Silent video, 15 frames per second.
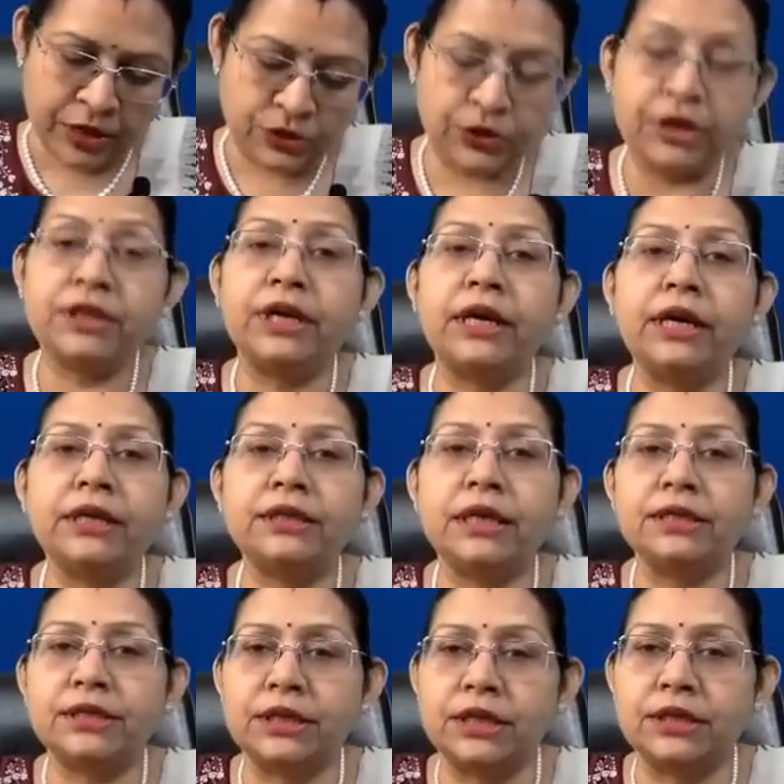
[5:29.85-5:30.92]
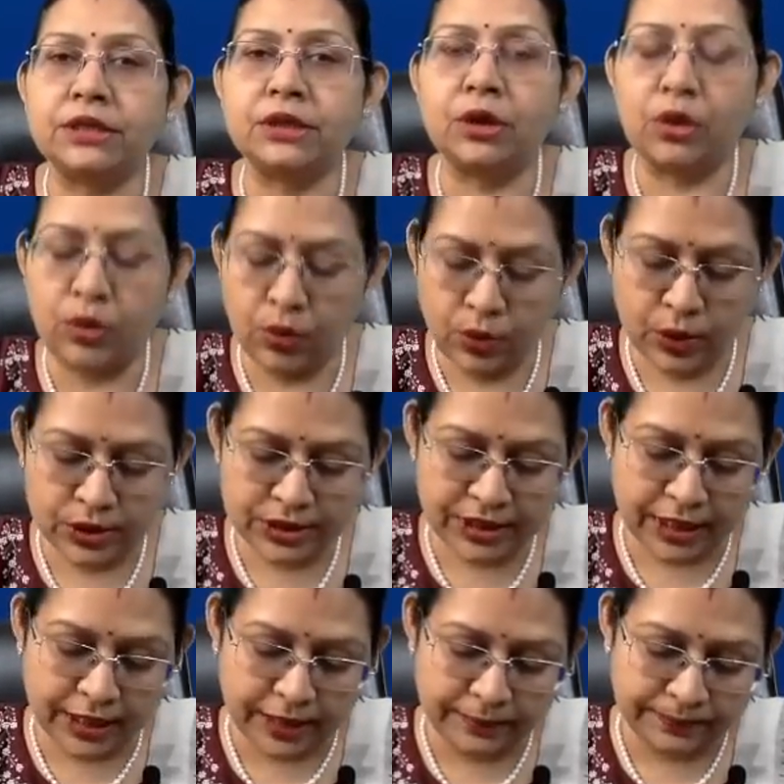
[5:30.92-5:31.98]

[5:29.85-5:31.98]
So the correct answer is cohort study.